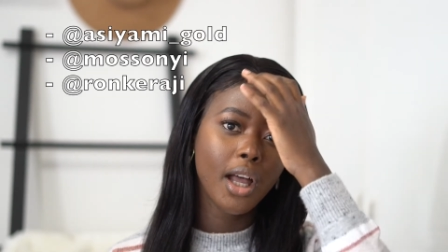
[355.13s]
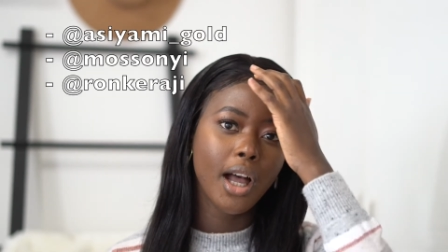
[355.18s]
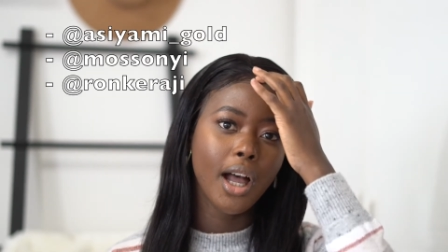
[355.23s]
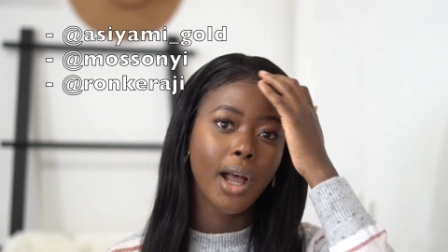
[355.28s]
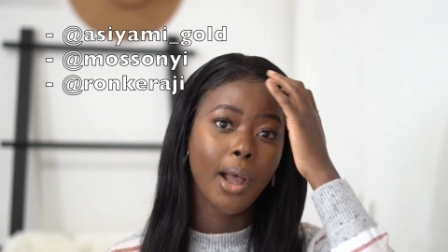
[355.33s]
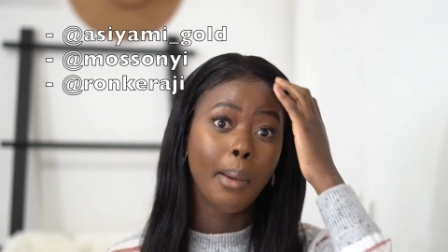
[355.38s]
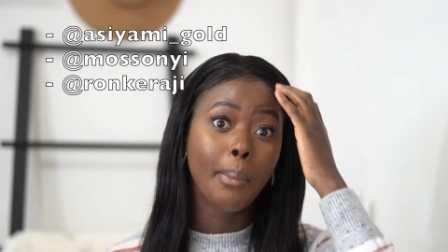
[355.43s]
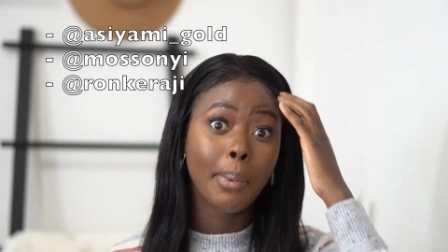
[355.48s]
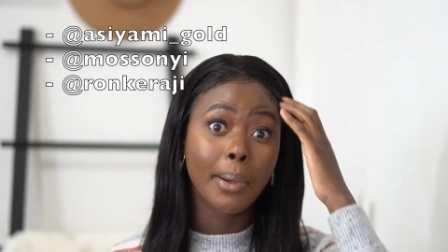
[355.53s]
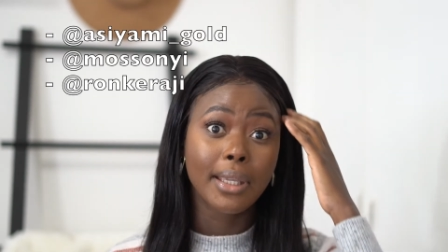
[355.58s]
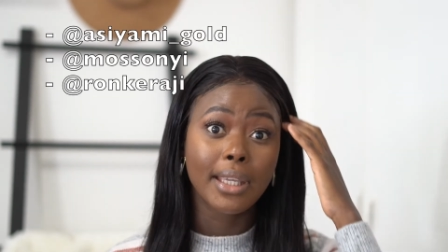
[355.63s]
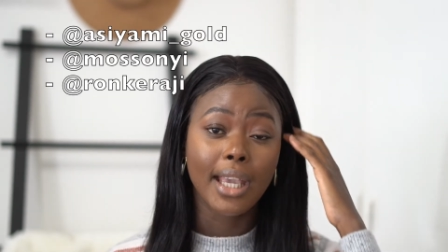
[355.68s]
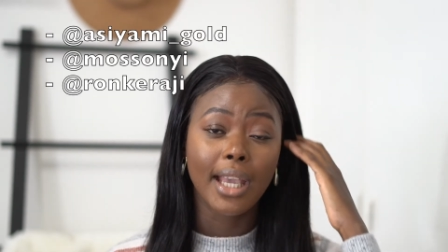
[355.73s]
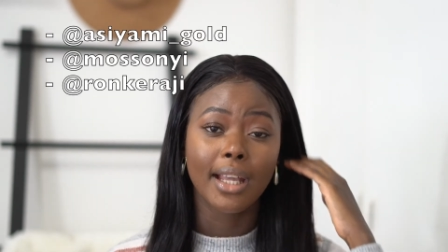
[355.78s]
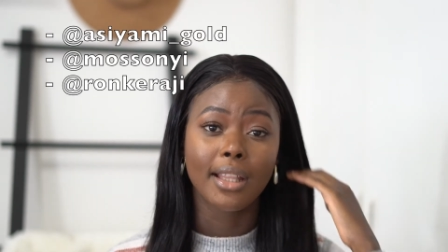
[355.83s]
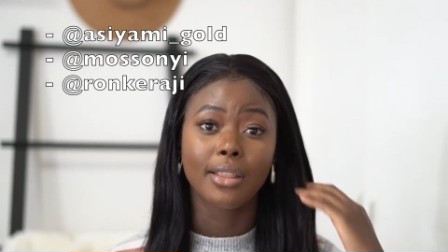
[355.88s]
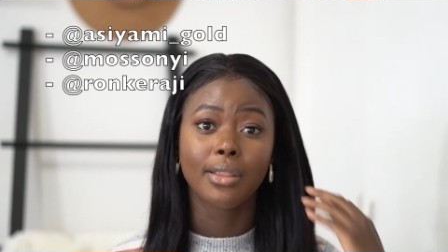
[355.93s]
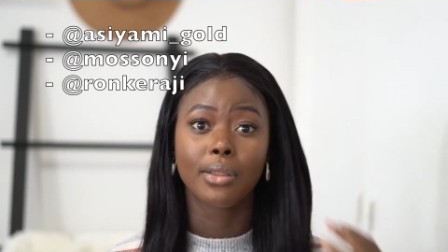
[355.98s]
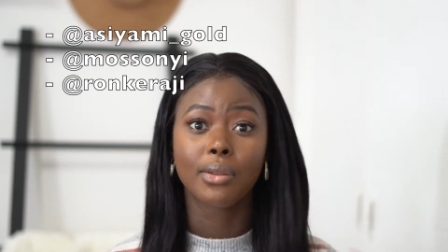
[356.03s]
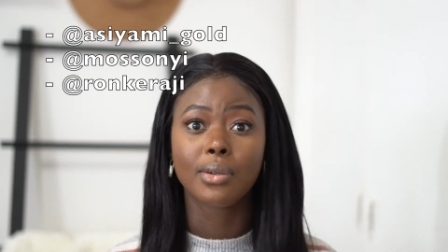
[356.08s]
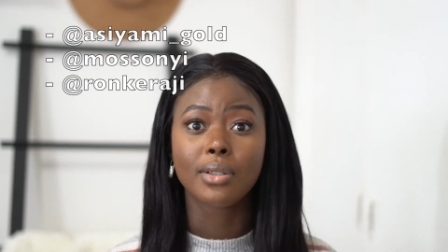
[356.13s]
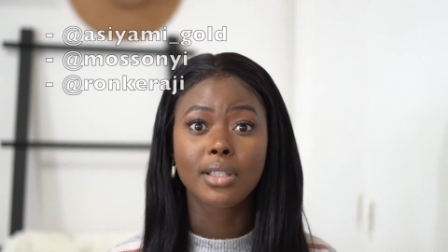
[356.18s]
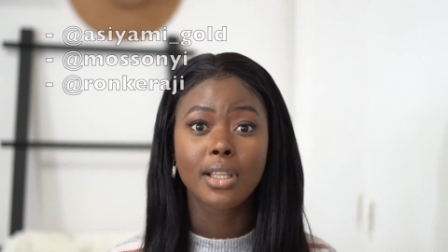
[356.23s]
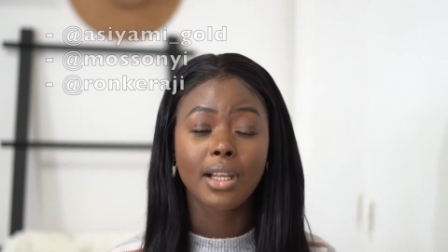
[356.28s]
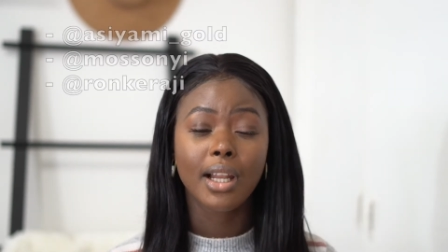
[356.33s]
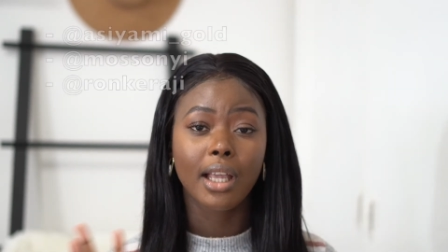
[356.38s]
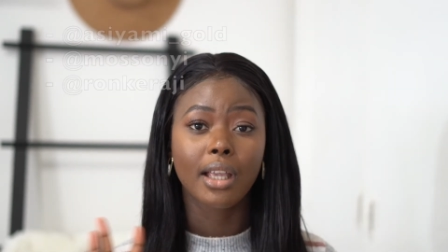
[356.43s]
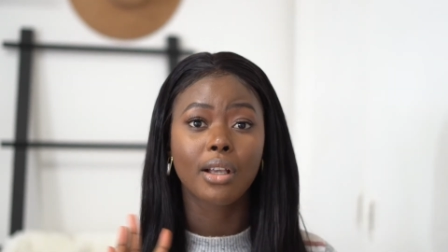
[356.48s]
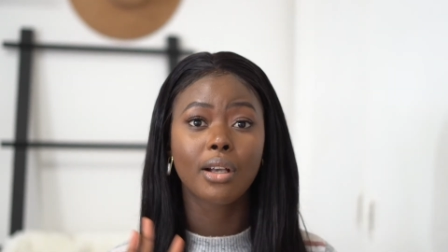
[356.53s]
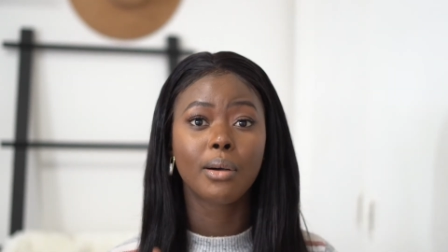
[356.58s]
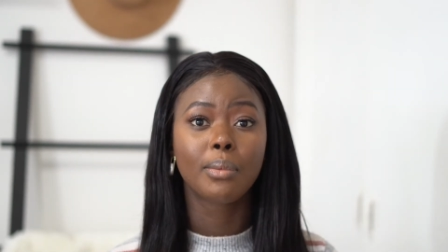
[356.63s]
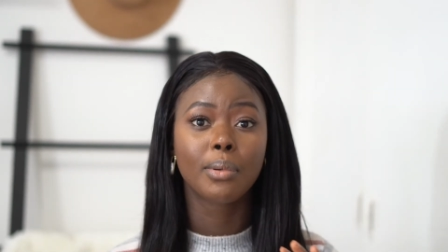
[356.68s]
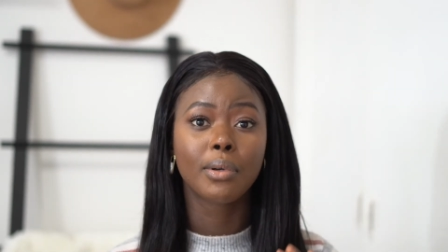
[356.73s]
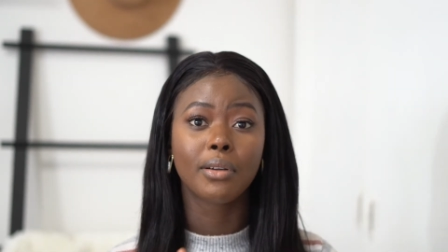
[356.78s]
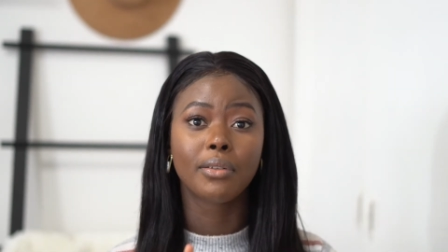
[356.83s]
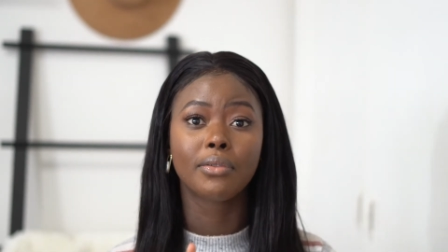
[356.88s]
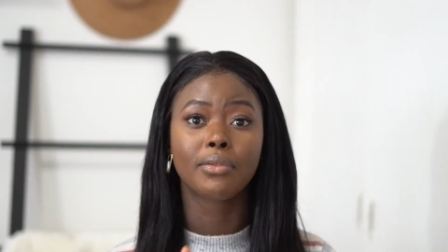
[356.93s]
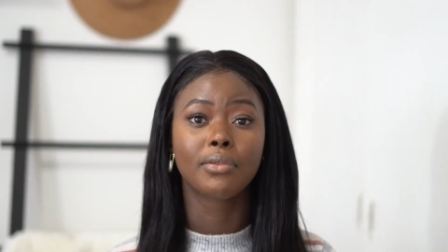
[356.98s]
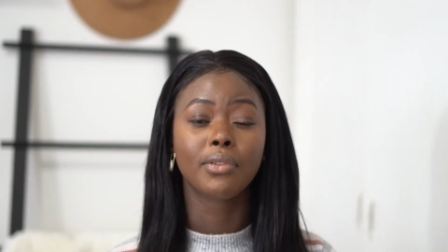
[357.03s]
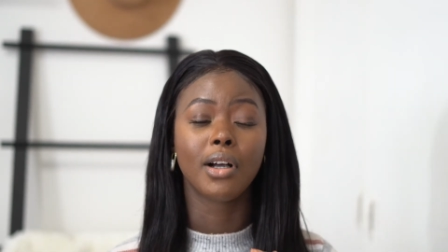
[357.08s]
but yeah, those are like a couple
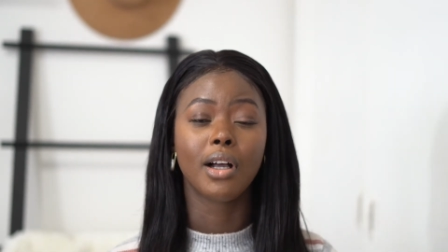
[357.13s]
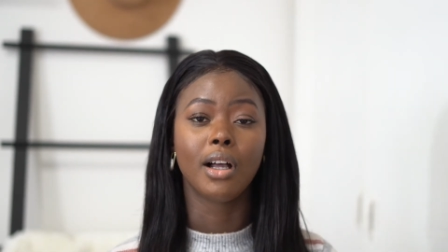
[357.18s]
of